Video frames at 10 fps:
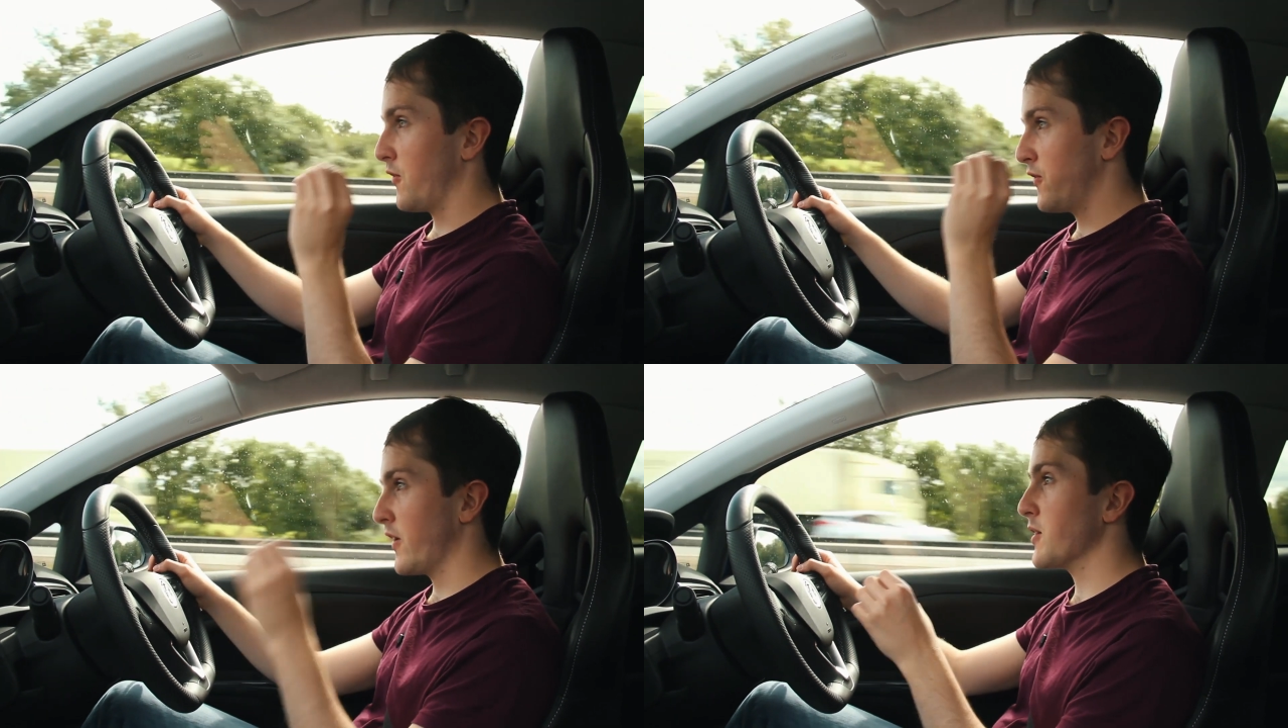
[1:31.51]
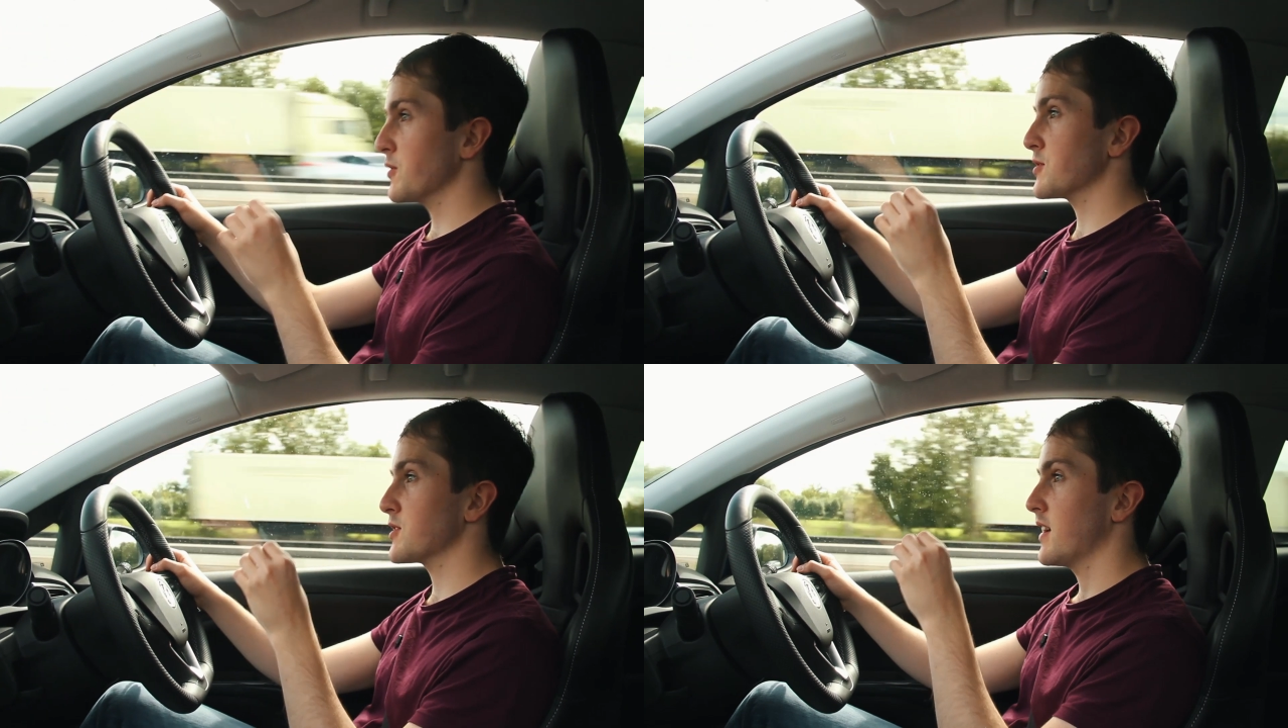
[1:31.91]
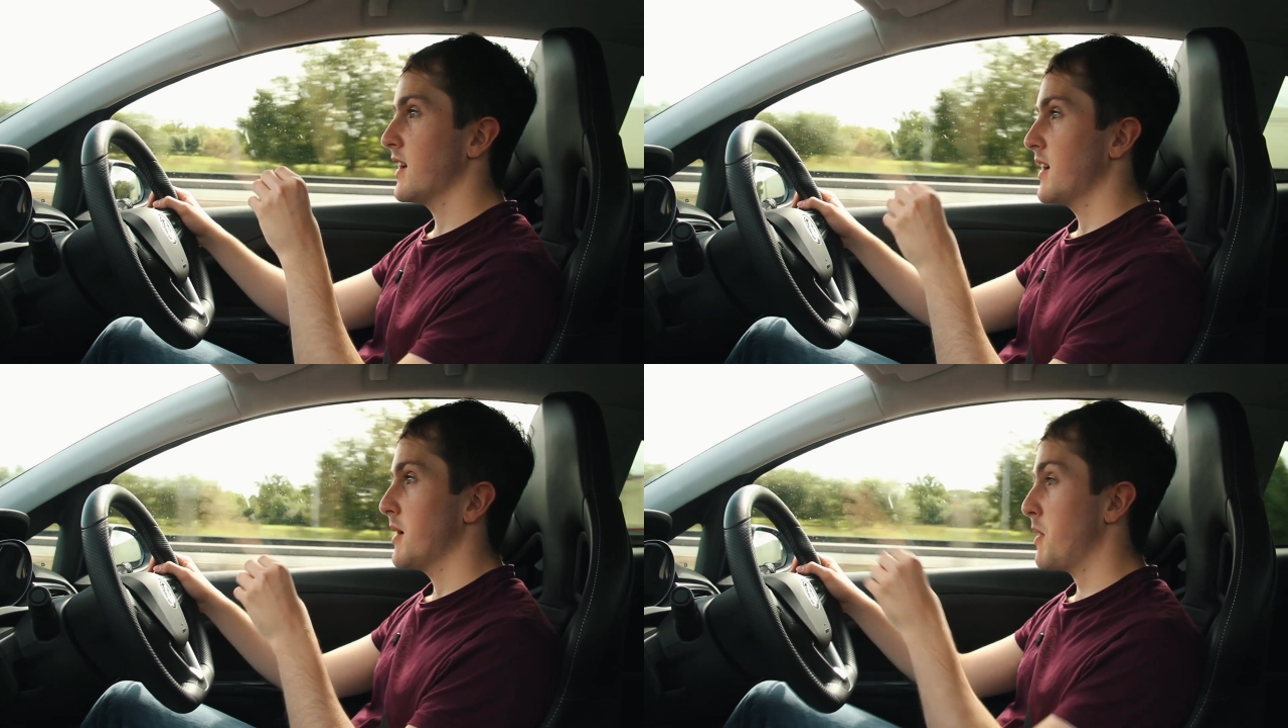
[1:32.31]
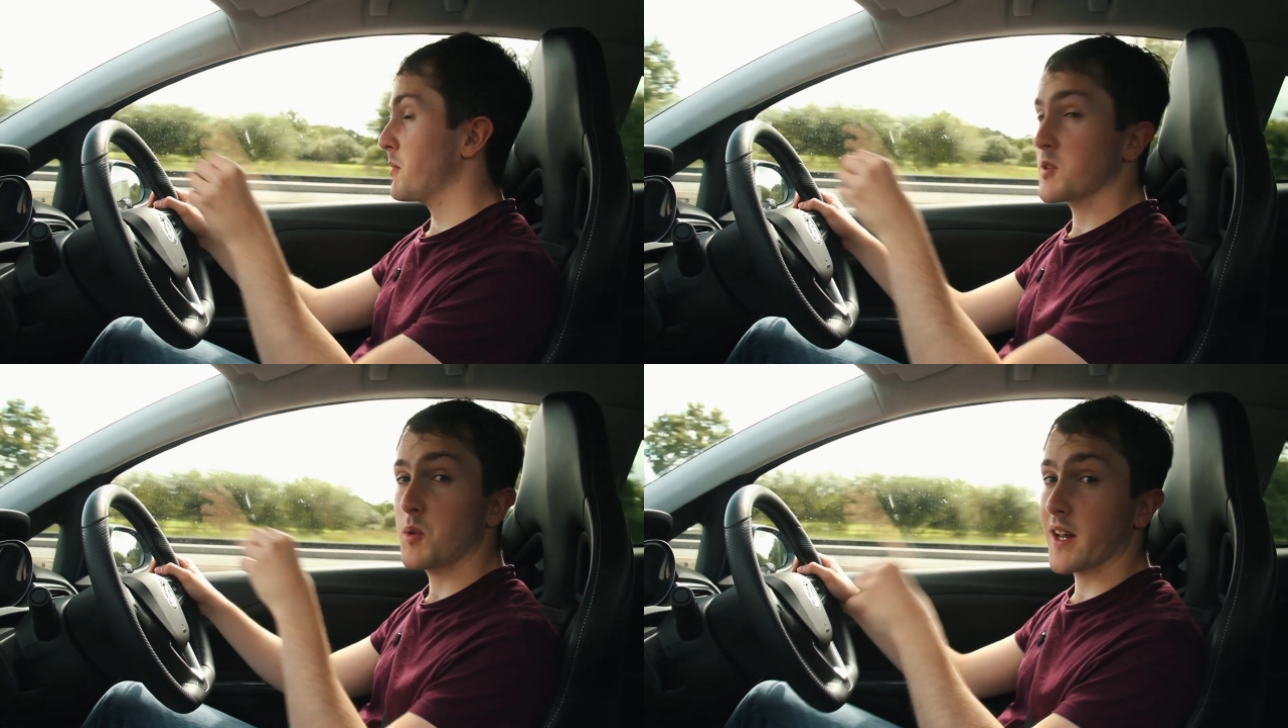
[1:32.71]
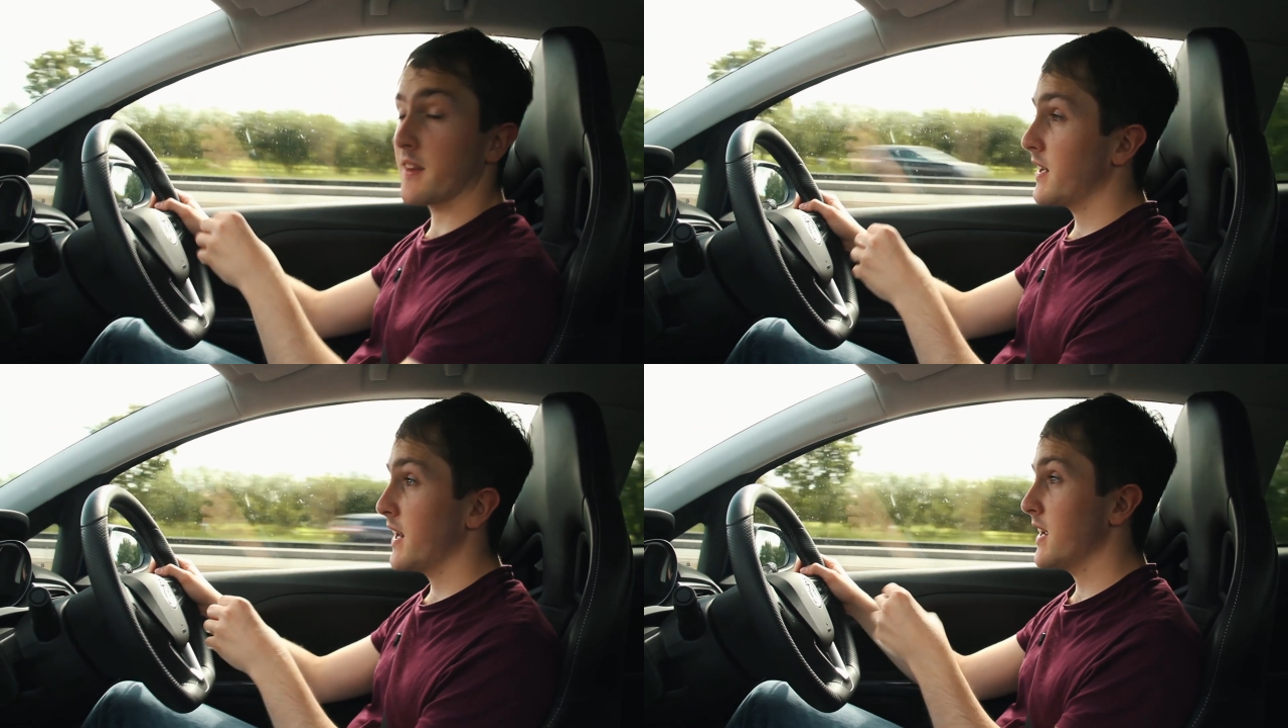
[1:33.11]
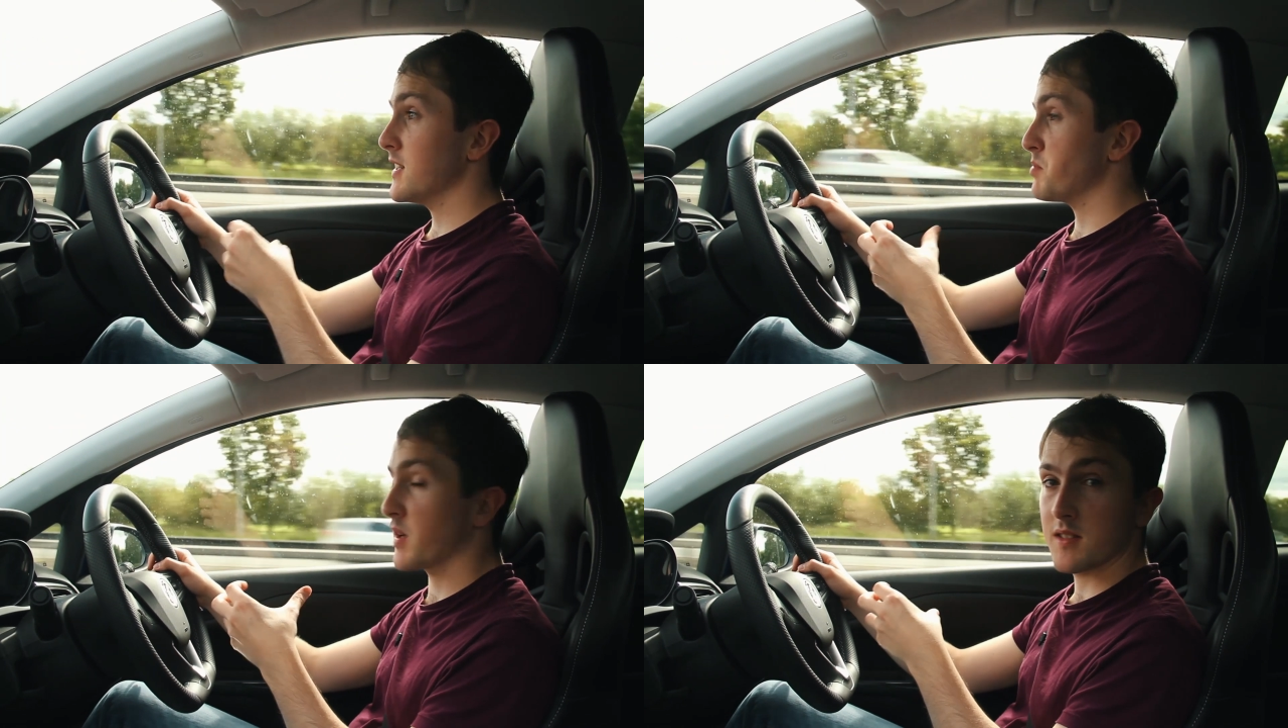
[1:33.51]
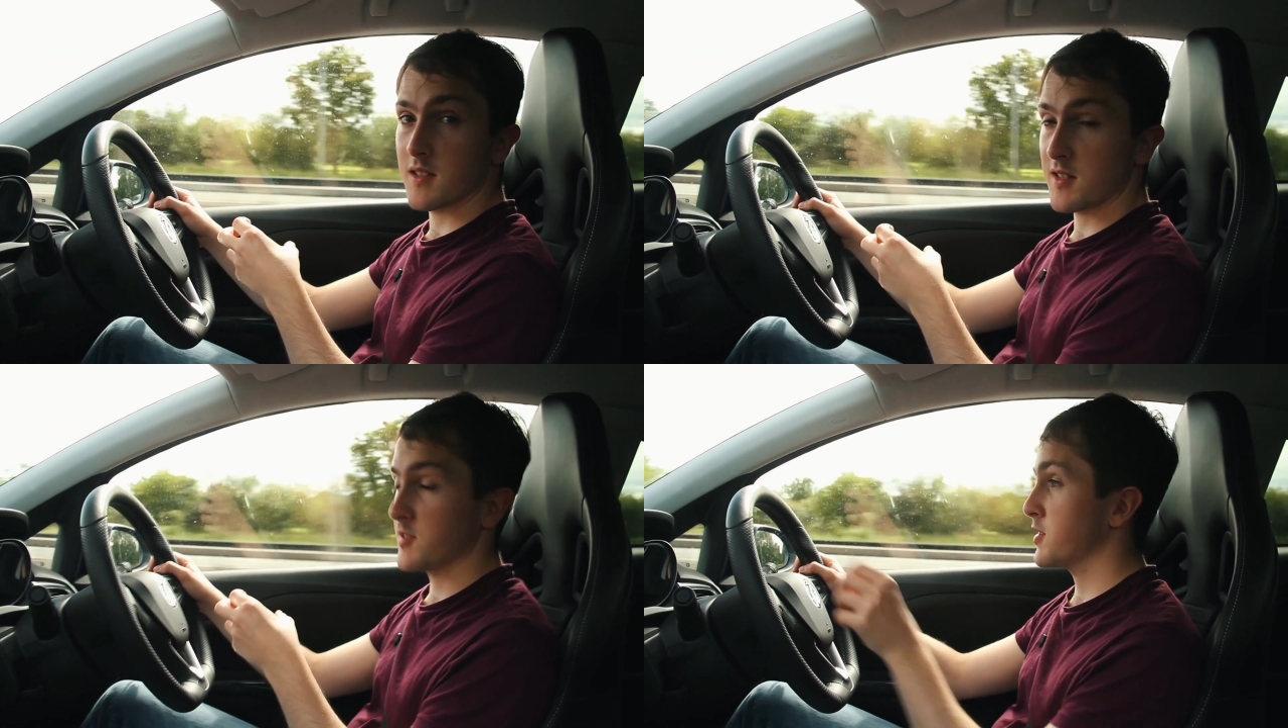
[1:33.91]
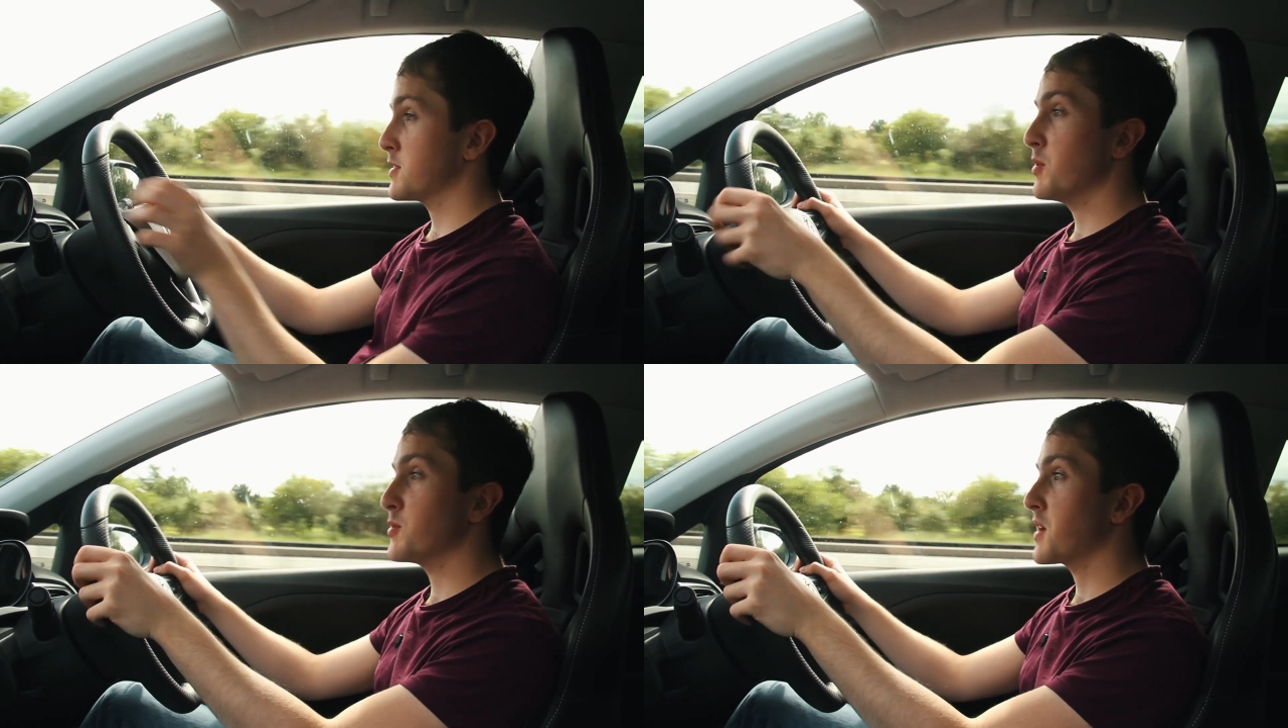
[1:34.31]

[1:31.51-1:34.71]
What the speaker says: feels perhaps quicker than it is because it's such a small